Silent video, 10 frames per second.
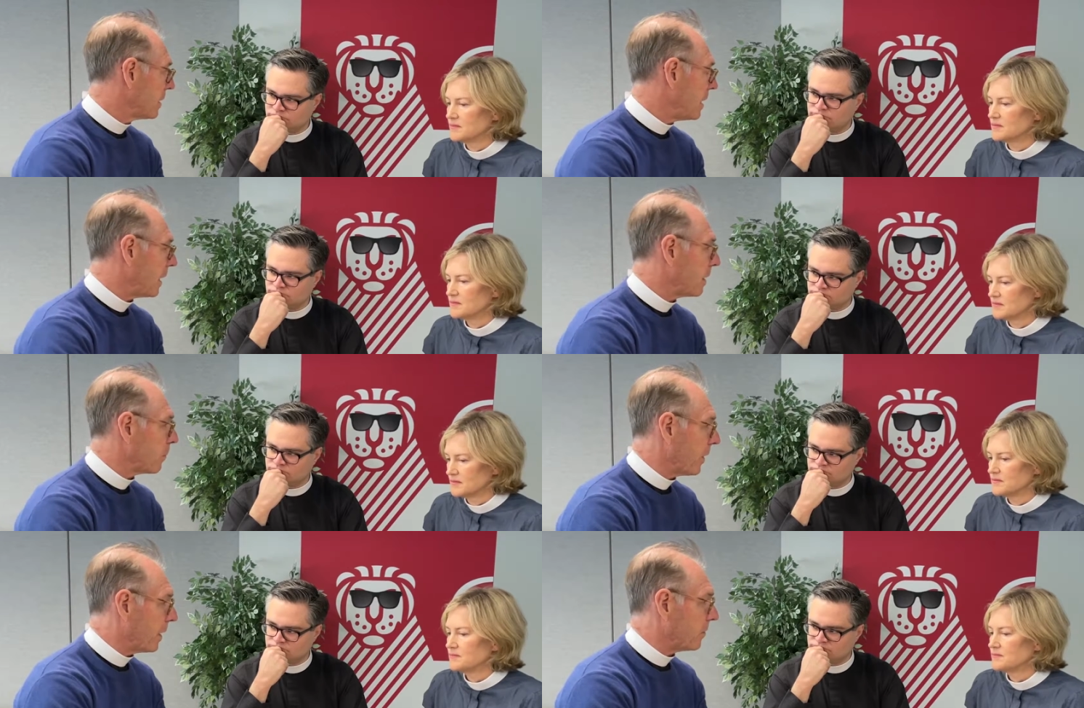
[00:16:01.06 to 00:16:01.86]
Speaker 1: mm. taking
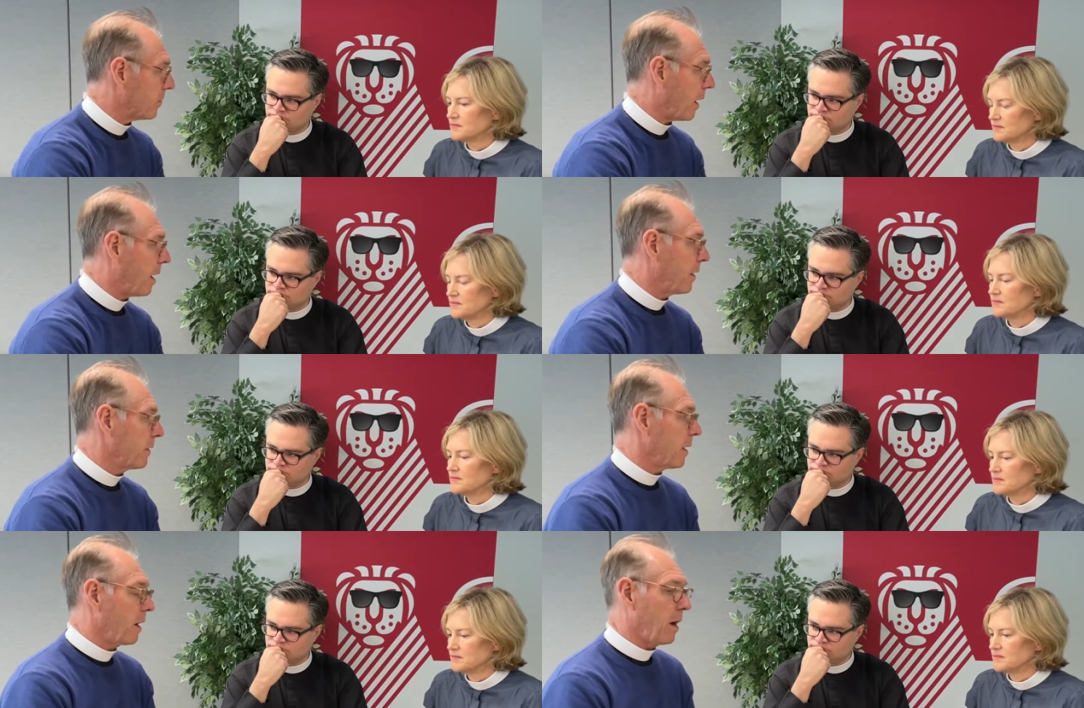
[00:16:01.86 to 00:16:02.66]
place on
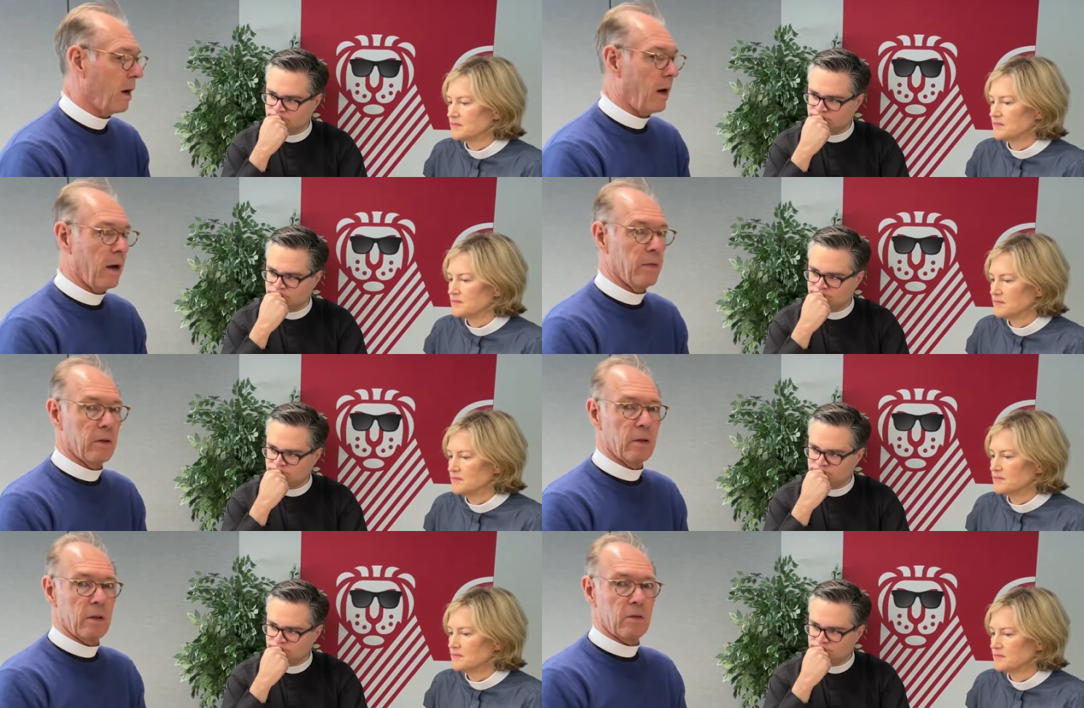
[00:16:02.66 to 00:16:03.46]
the uh, on mm-hmm.
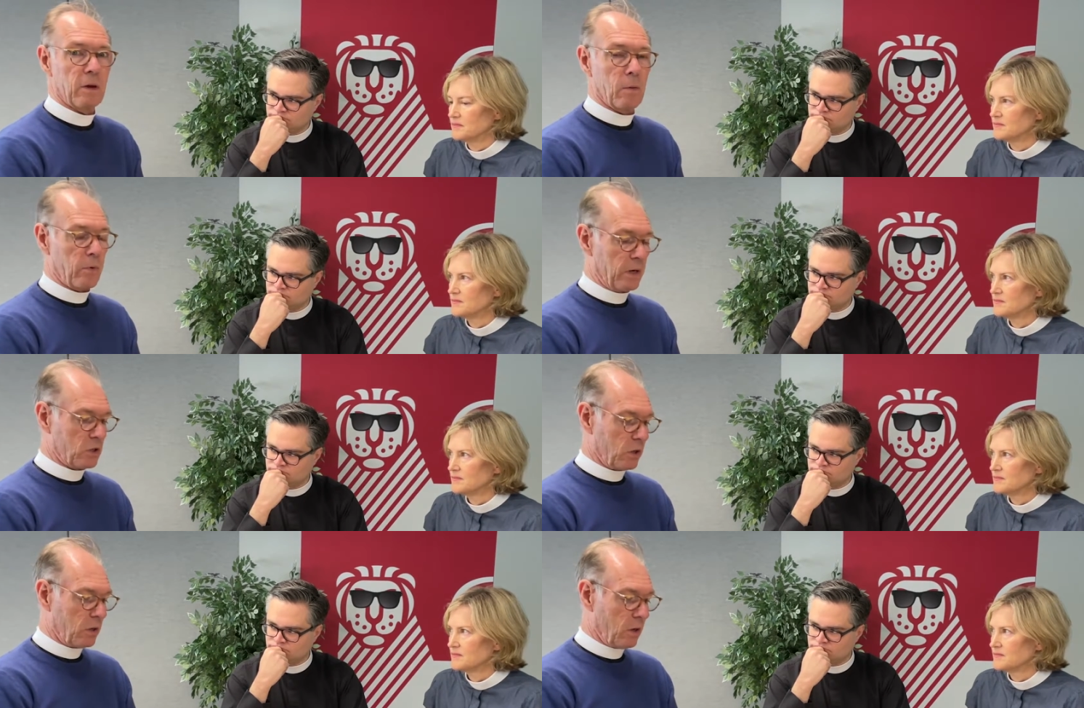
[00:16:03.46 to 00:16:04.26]
the, the,
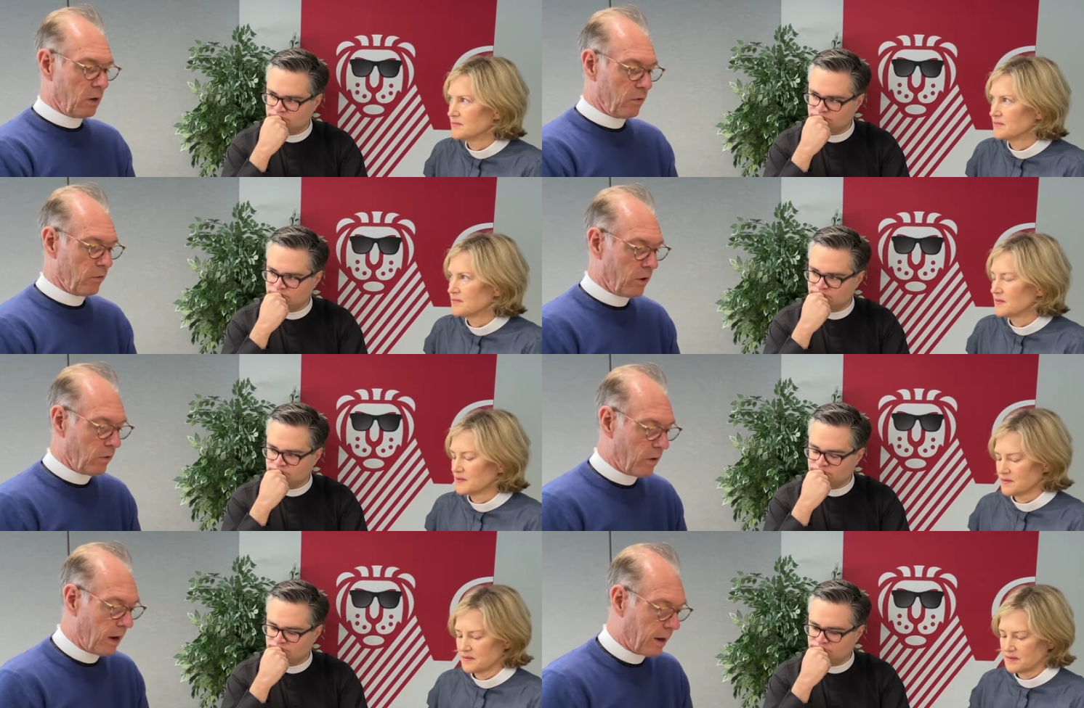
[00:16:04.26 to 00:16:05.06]
celebration of,
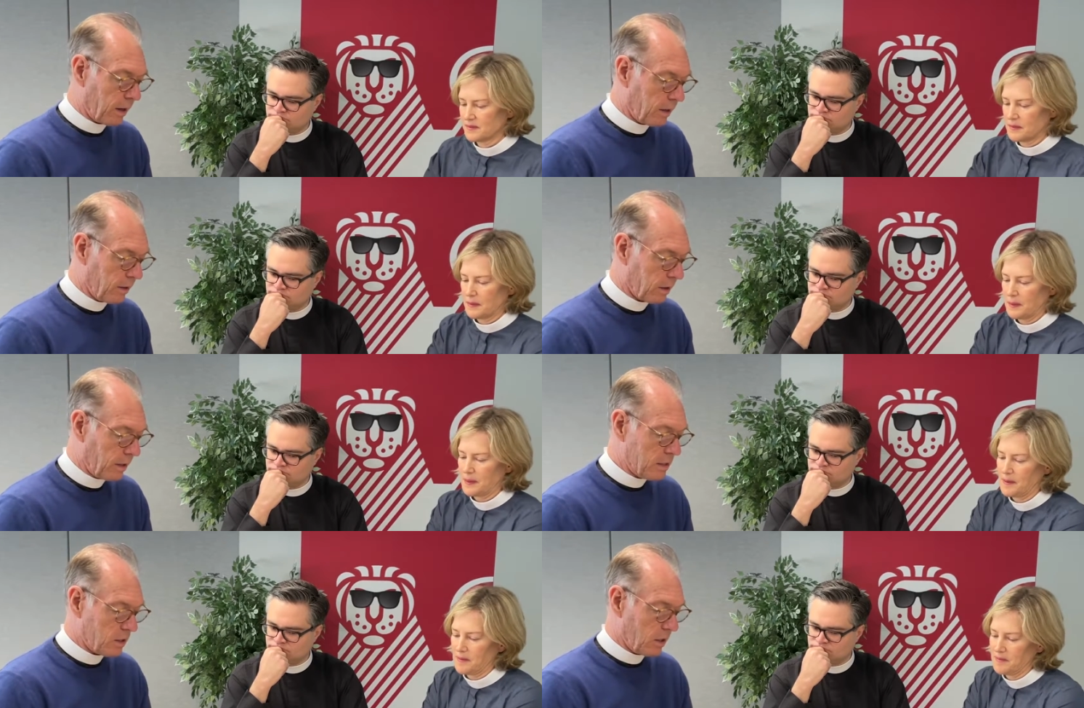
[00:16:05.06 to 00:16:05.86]
of Hanukkah, the
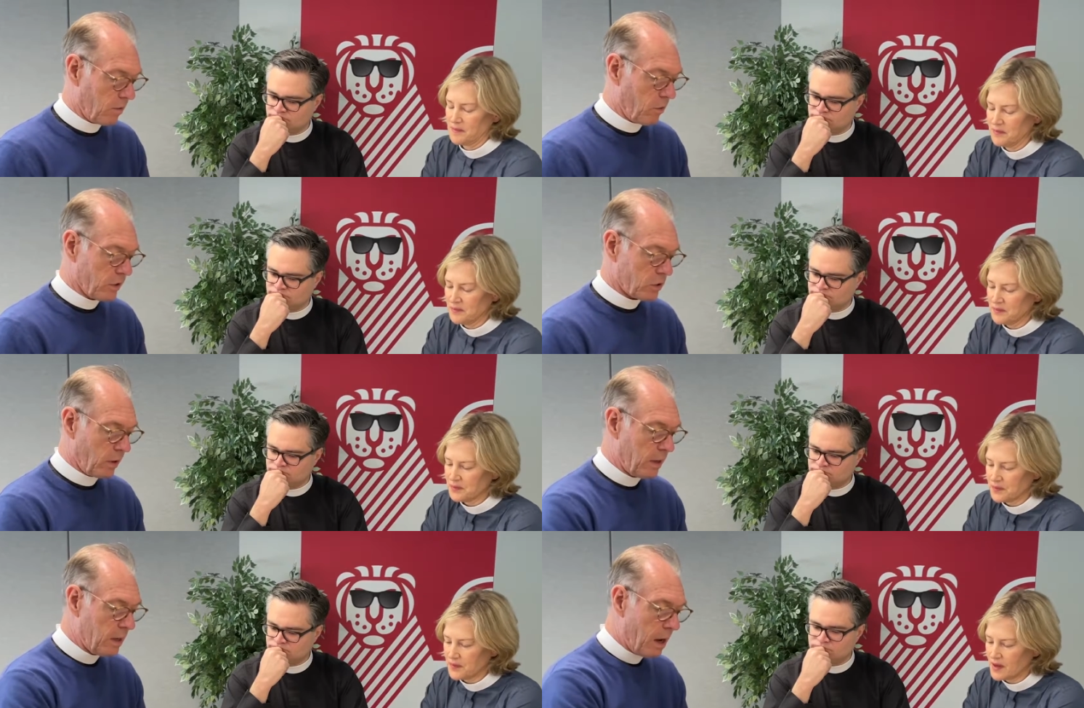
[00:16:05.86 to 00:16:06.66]
cleansing of all this.
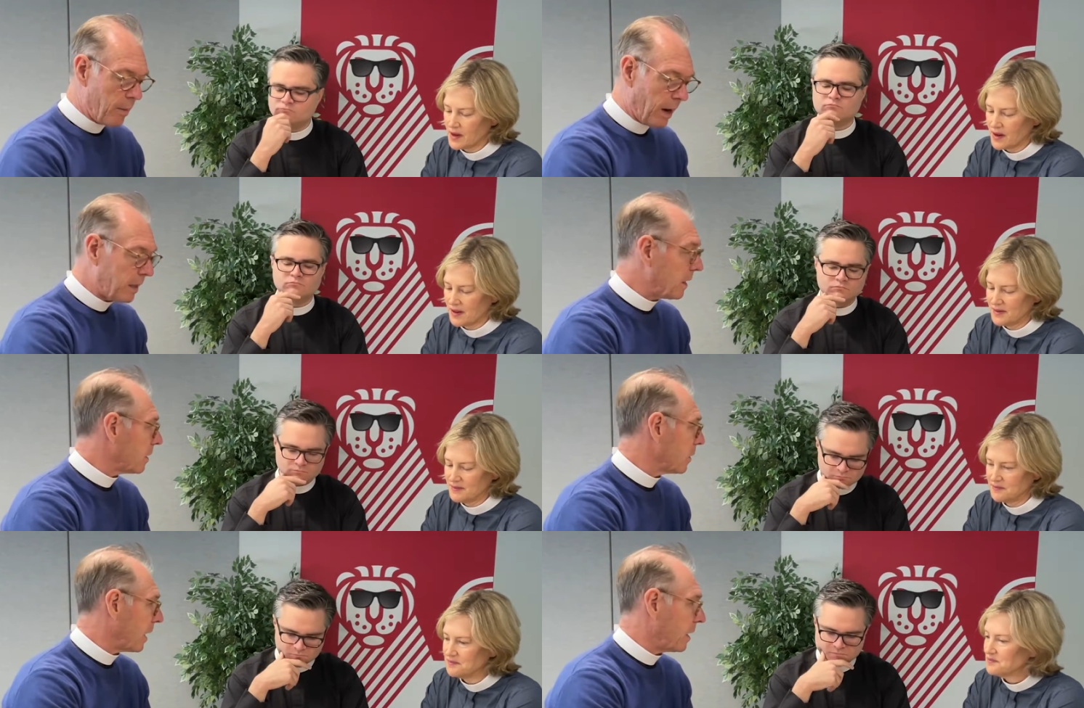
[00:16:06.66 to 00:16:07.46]
So I, mm-hmm. I mean, hmm. I
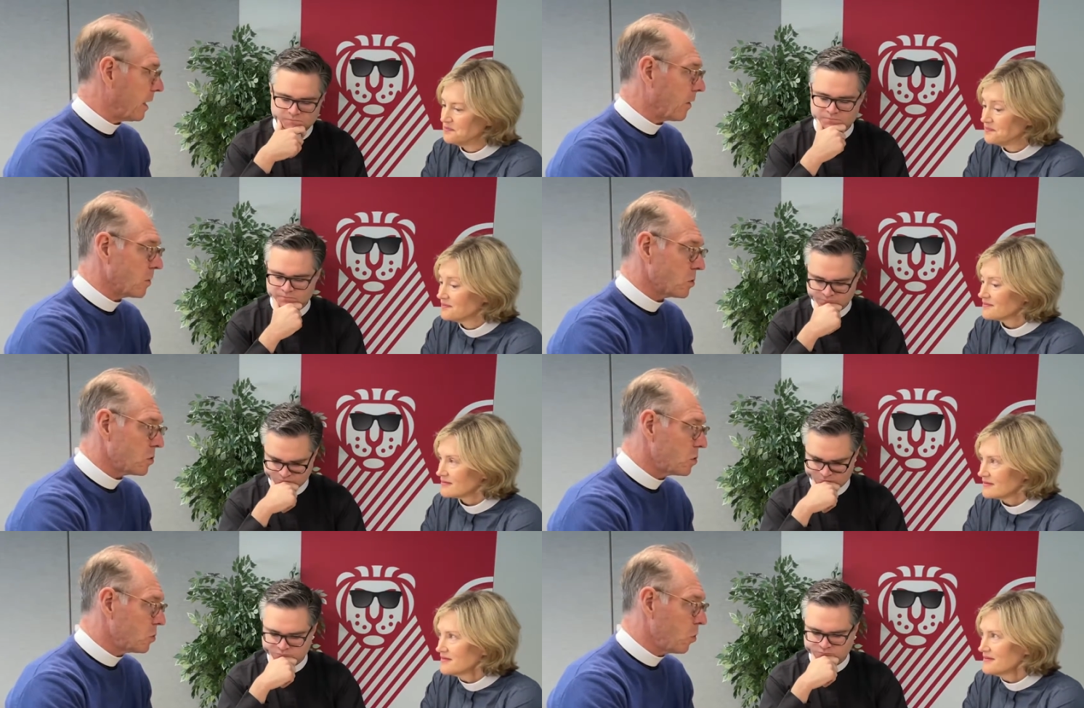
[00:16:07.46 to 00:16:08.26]
think you get in here. There's
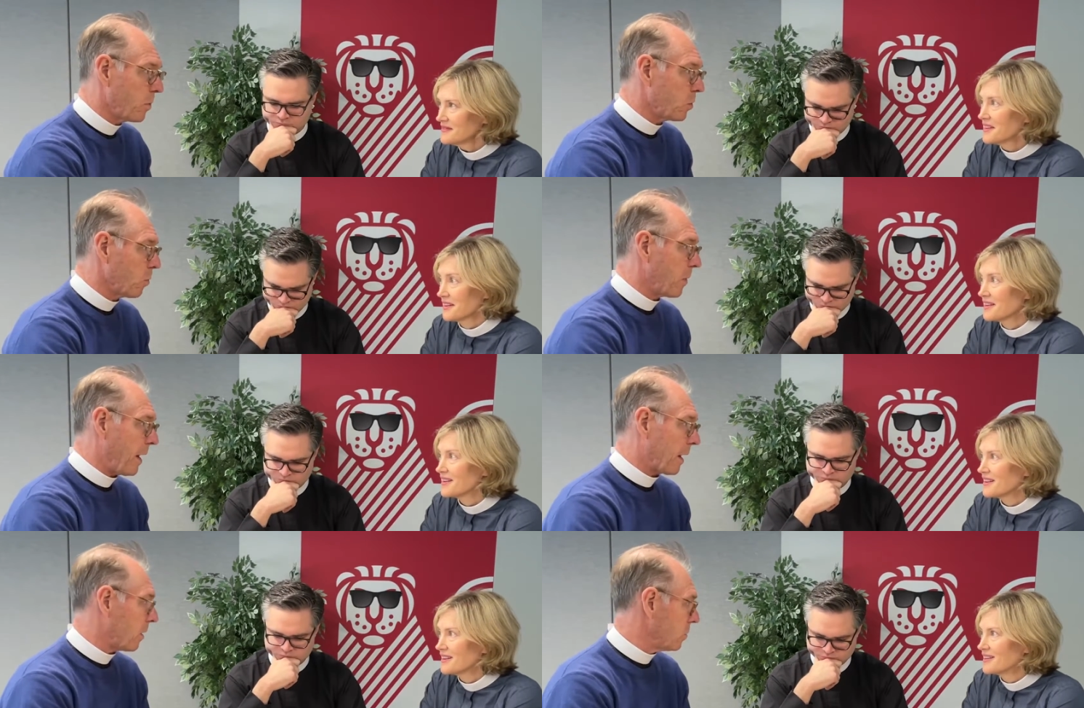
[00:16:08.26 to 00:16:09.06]
super duper
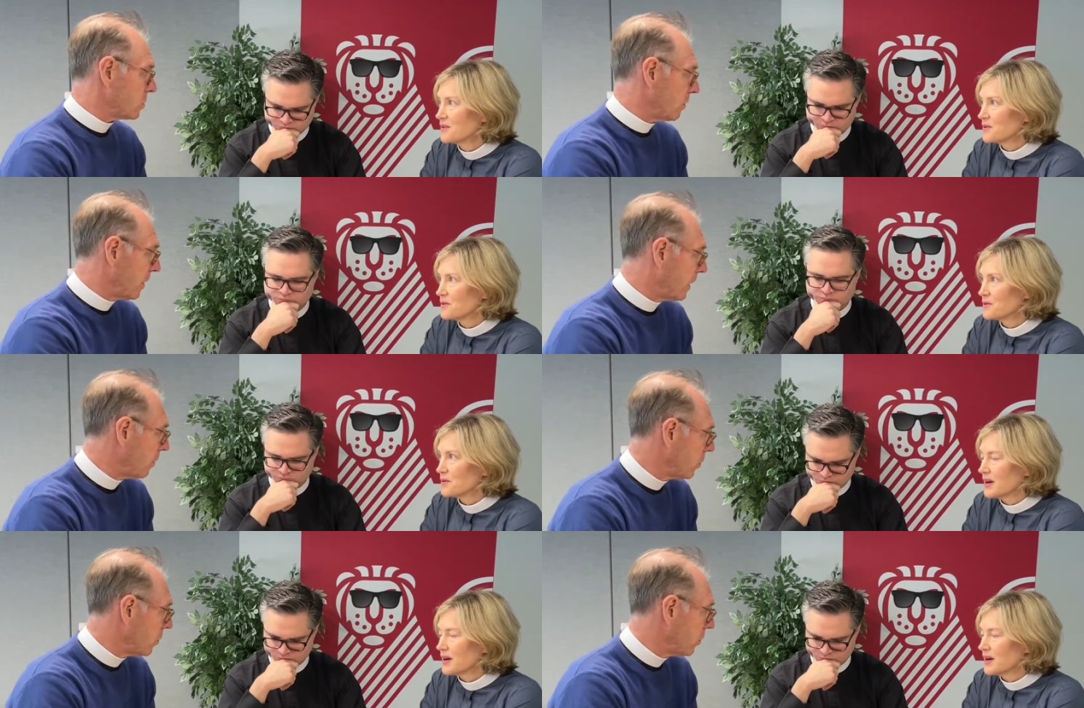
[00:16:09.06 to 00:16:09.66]
echoes of a Hebrew